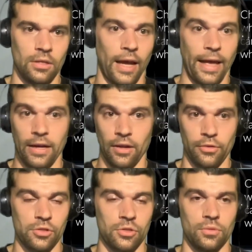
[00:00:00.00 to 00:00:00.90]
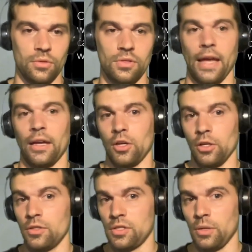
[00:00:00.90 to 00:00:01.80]
I had other students that
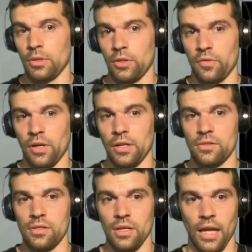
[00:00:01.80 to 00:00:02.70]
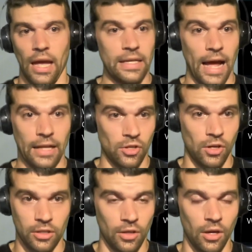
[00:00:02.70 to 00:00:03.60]
could sit with their friends and not
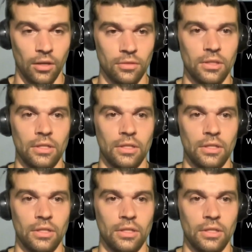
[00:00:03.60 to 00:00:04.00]
talk at all.